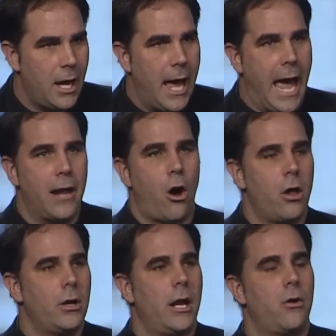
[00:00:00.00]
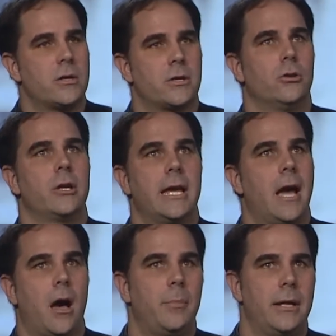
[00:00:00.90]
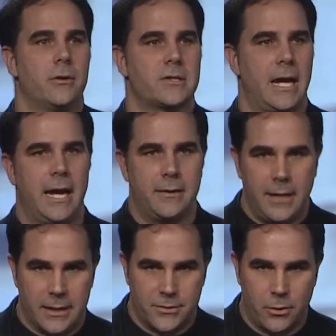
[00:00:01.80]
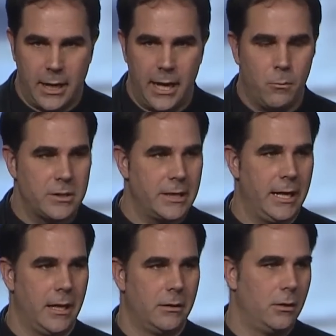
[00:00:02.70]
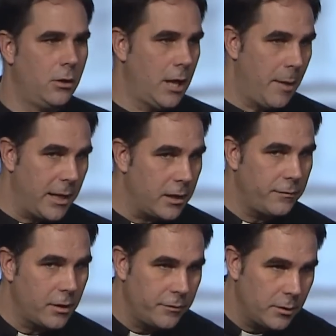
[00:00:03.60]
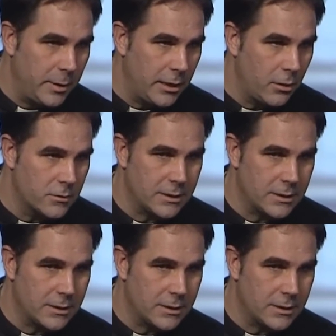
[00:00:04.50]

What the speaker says: And all I know is they're looking up and they're saying this, okay? Once again, not making fun of Filipinos.